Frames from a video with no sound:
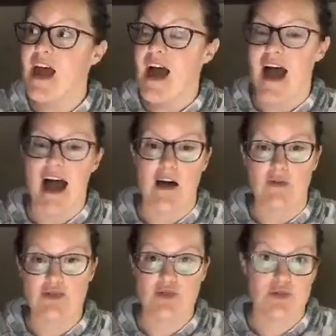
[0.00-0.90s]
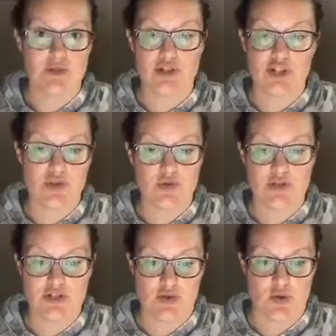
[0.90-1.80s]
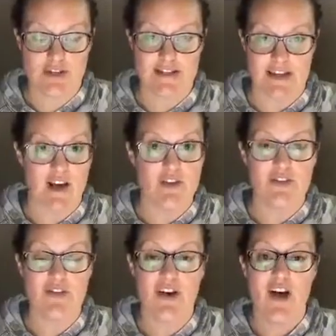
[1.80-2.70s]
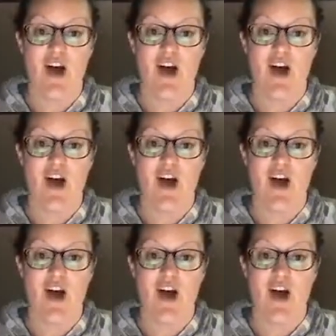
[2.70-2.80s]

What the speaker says: How to choose yourself